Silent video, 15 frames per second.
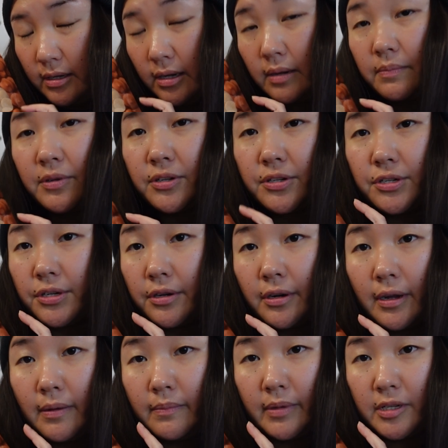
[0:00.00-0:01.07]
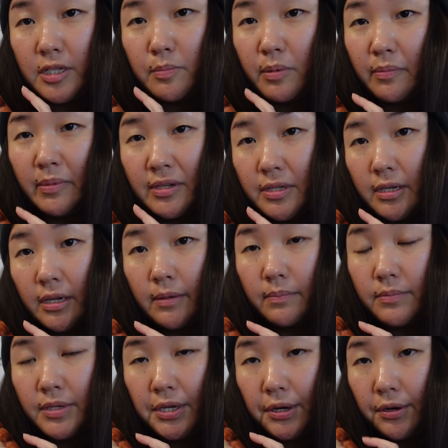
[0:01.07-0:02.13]
I'm not sure, I'm experimenting. I'm
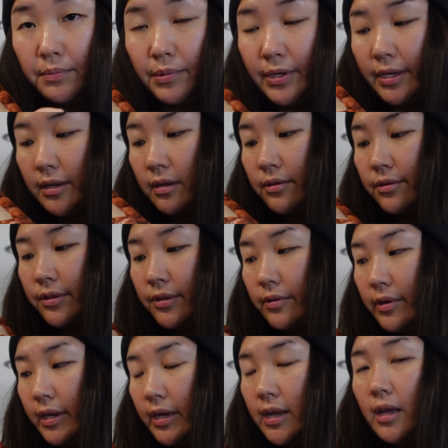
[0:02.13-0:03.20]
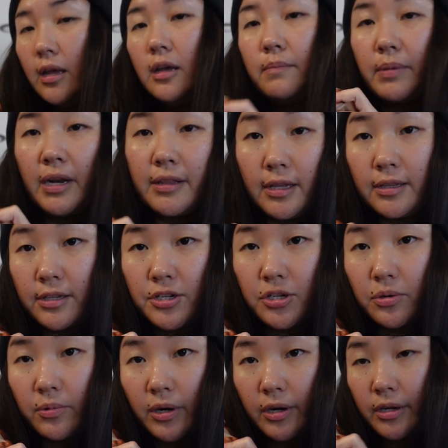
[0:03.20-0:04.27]
terrible at color theory, but I think this
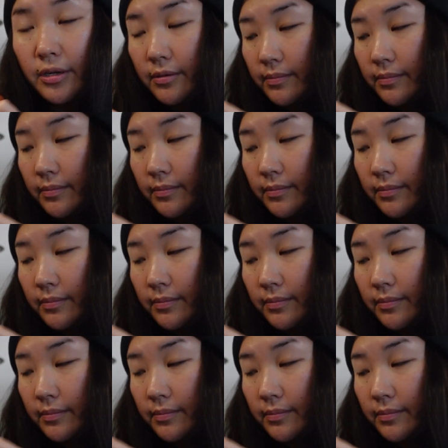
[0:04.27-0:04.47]
should work.